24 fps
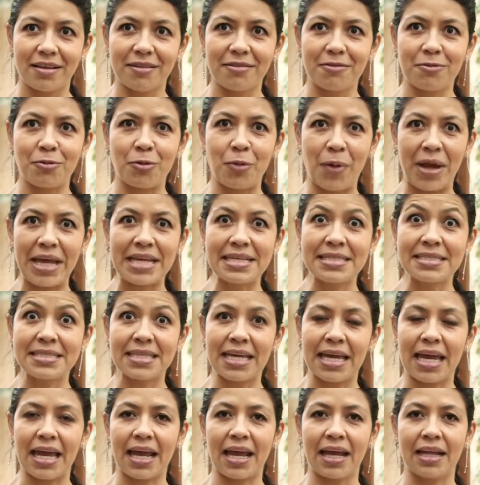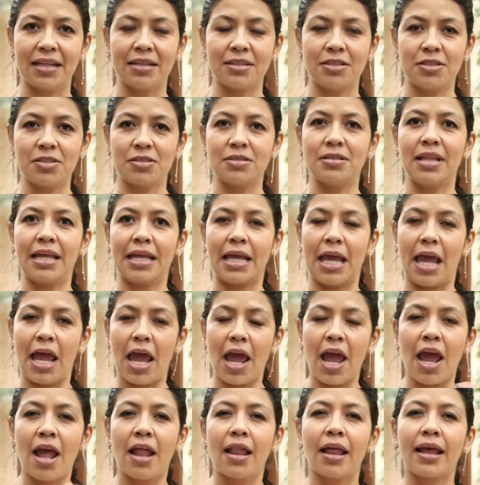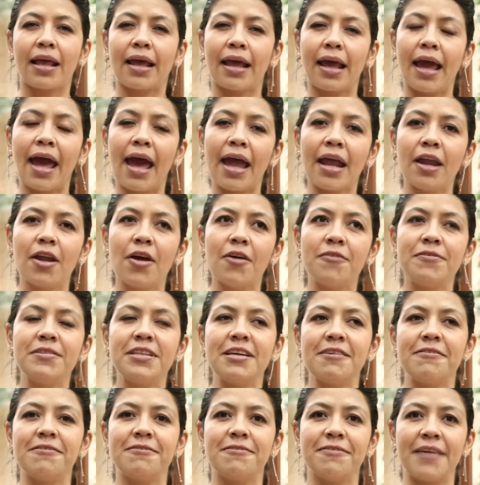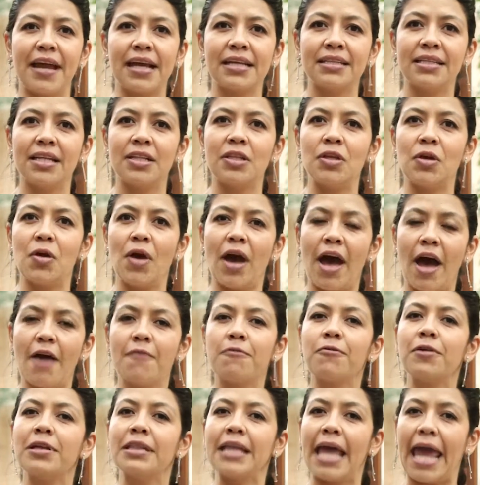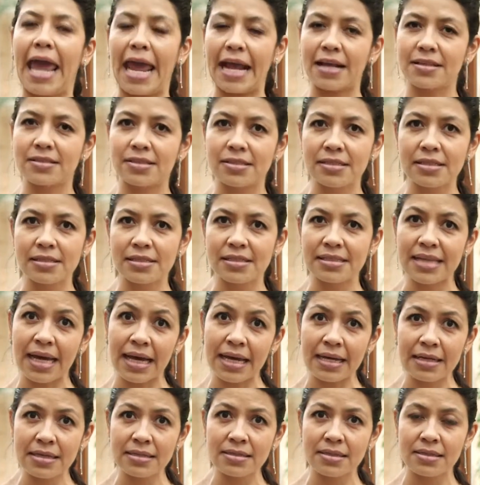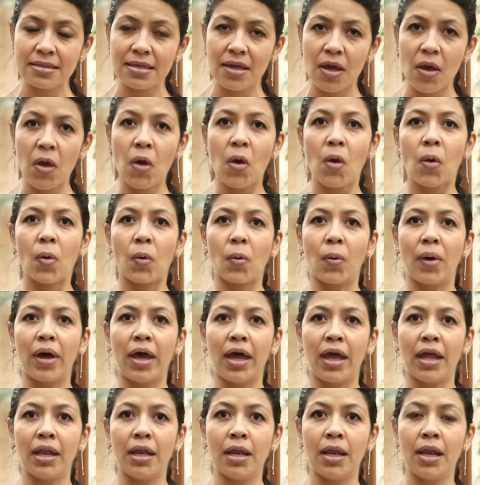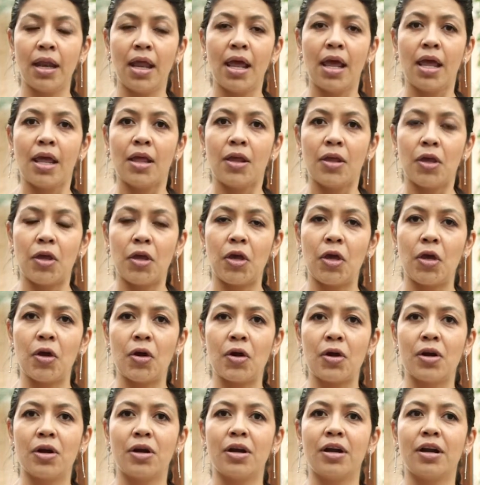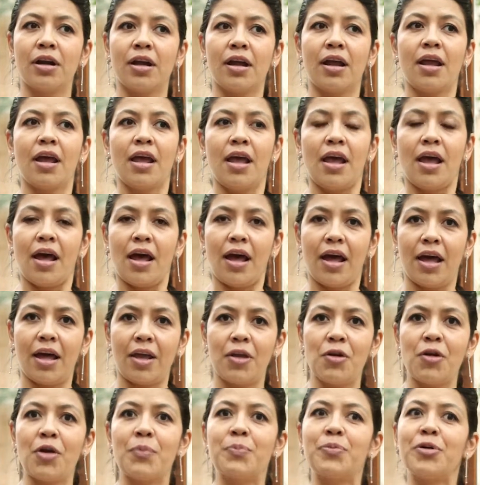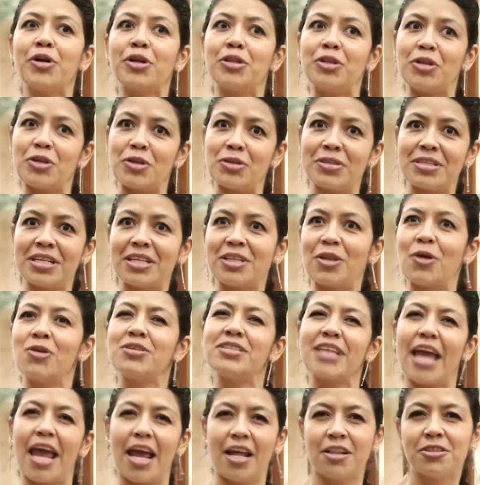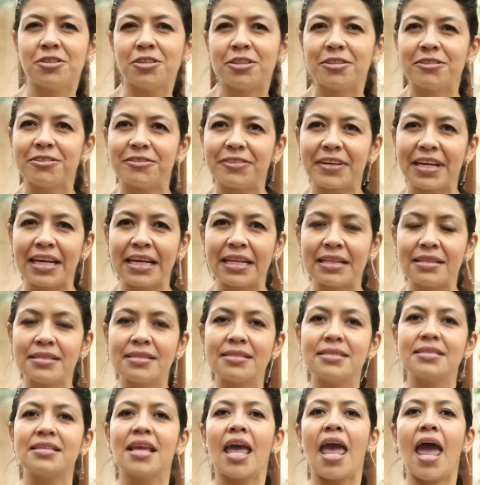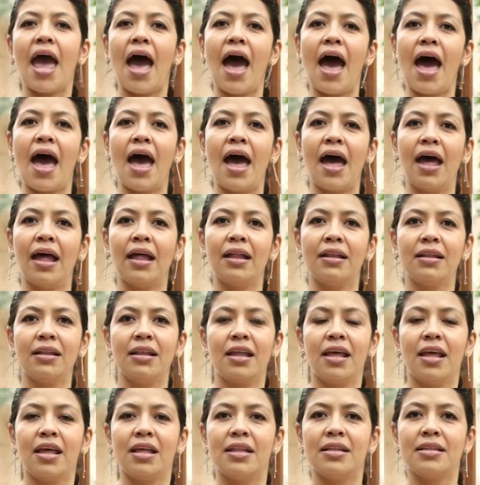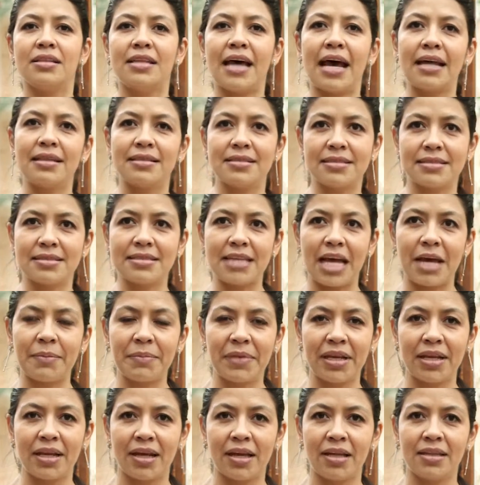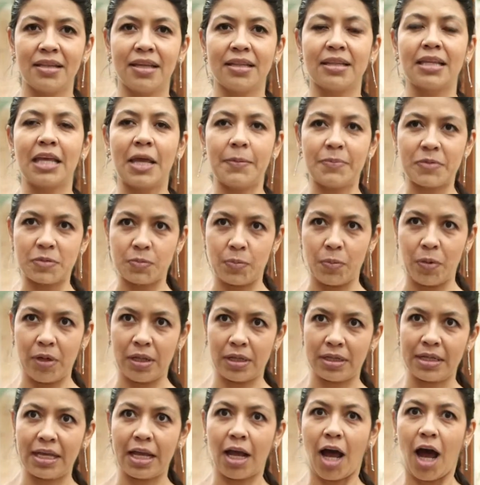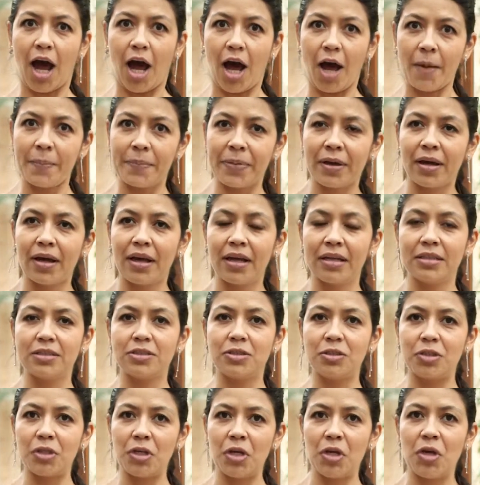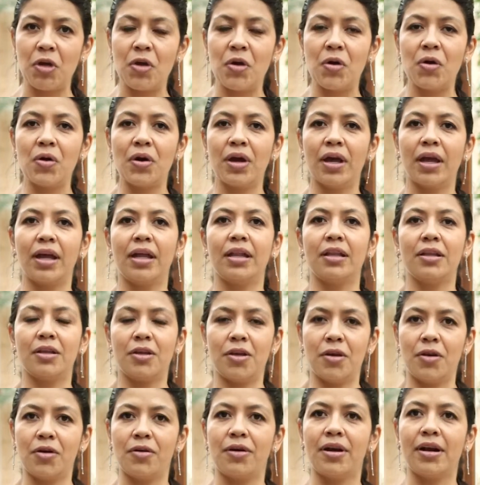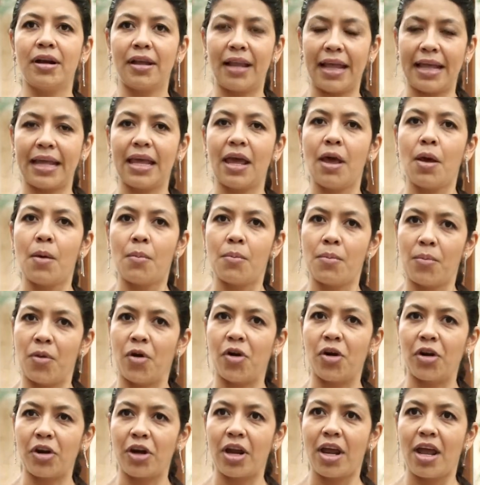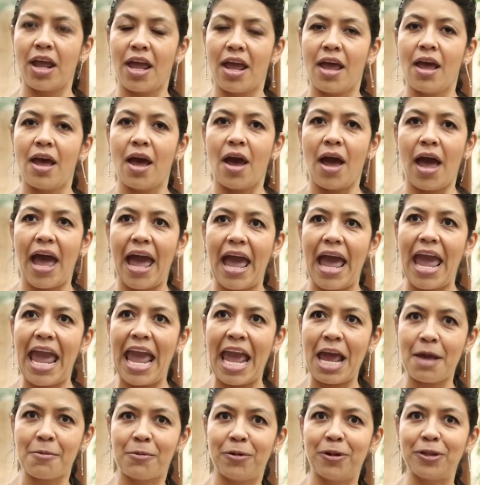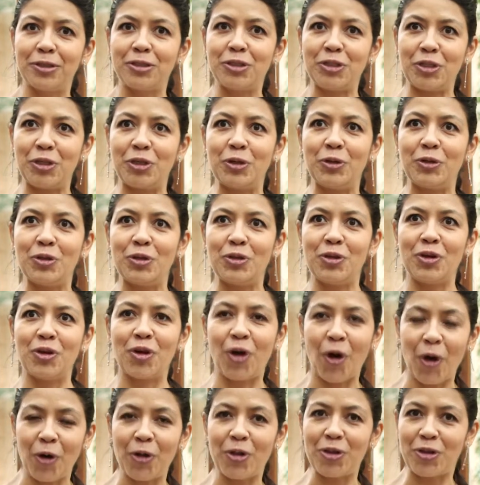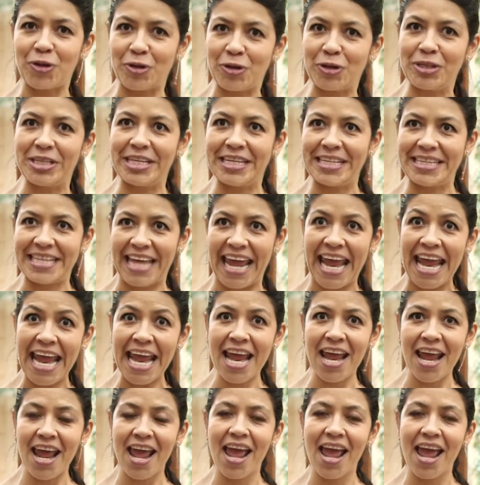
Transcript: wasting, and just like kind of the effect that you have with exercise when you're producing those endorphins and that stamina that keeps building up into you, and you are like more able to go through the day.